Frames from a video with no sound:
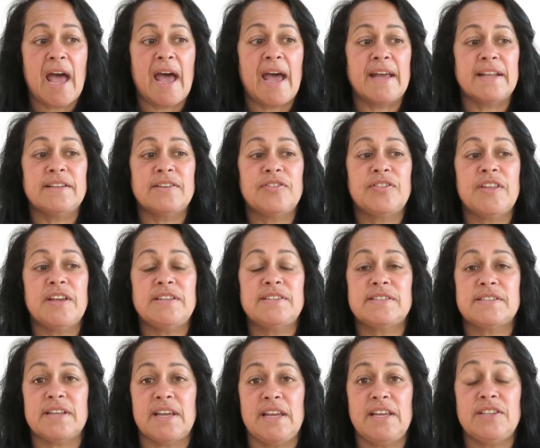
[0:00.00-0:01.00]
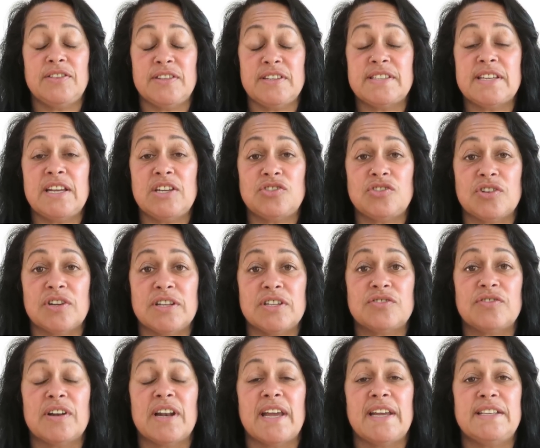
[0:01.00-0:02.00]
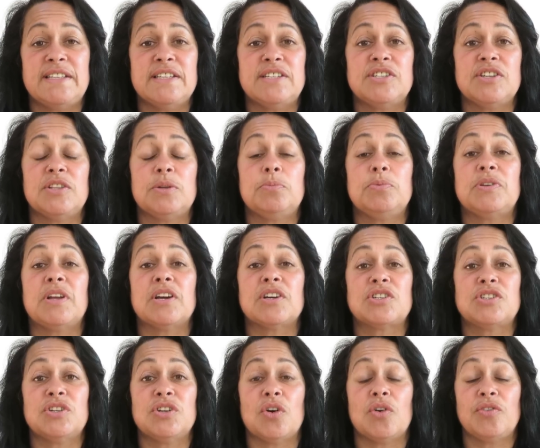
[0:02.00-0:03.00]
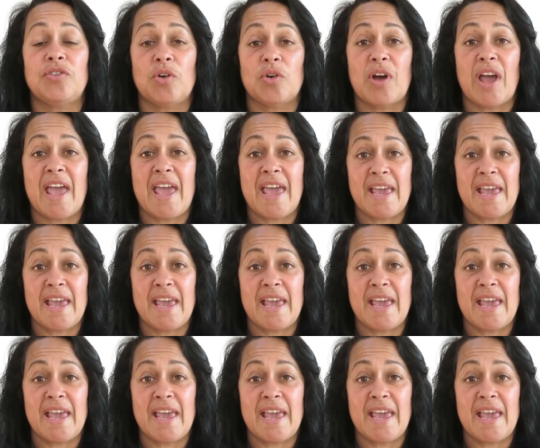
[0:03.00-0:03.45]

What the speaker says: and this estrogen is related to the production of your